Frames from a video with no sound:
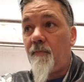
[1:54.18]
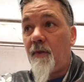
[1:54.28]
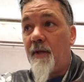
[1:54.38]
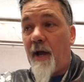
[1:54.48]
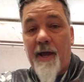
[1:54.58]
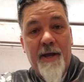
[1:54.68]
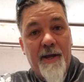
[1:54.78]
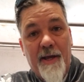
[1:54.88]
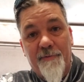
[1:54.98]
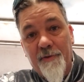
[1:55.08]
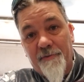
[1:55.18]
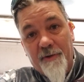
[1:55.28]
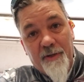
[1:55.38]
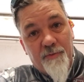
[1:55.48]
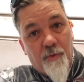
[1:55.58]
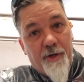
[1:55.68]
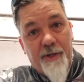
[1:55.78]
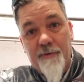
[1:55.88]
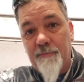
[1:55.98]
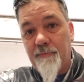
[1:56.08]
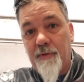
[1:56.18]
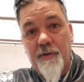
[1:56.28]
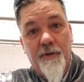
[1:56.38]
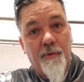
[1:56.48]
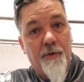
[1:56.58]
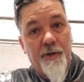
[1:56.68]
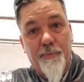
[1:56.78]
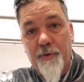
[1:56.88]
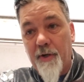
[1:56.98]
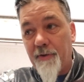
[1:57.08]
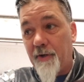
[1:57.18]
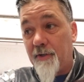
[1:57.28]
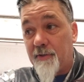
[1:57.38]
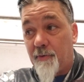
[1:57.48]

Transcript: yeah, I had a handful of friends want it. You know, they wanted to put it on theirs.